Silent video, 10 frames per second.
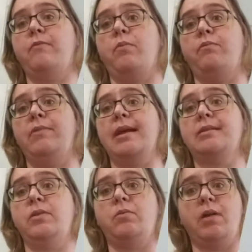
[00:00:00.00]

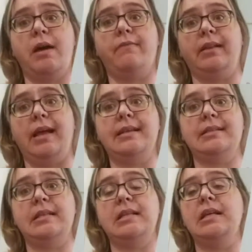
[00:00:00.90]
Next week we'll have a
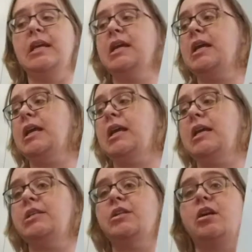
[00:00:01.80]
lesson
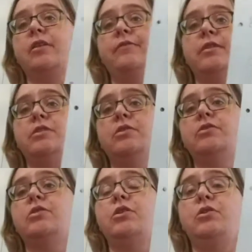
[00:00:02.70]
in geography
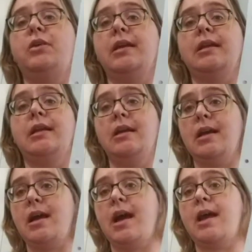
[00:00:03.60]
too, so you can
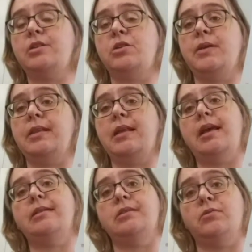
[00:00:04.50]
add to it
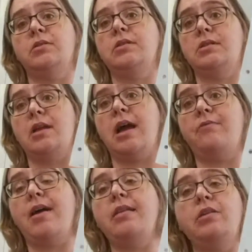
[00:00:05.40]
then. So
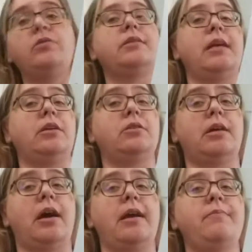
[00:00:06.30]
I'd rather you take your
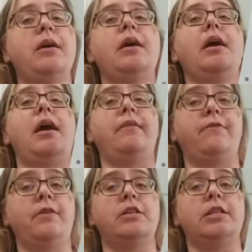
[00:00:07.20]
time and
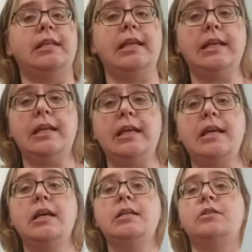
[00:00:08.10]
finish it
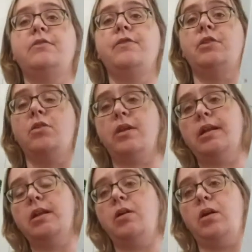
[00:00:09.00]
neatly. So if you don't
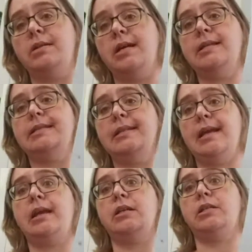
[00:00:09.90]
get it all done
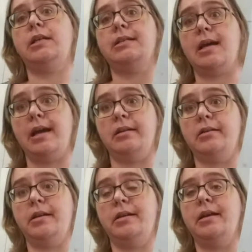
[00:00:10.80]
today because you get
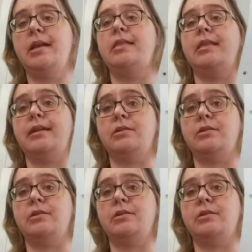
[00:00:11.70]
tired, that's